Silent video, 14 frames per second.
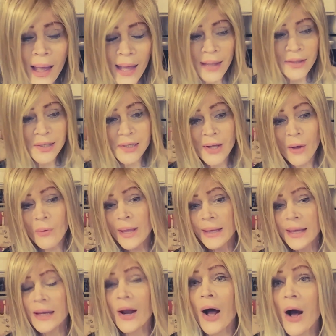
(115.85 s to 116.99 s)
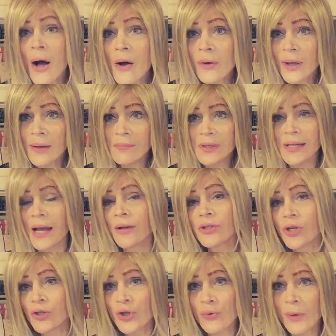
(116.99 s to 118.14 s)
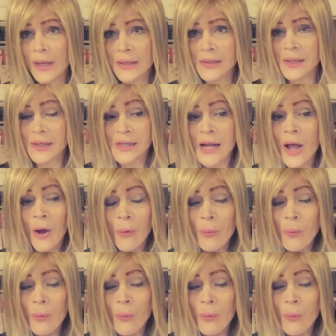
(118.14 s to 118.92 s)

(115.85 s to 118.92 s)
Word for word: And so it all comes down to choices.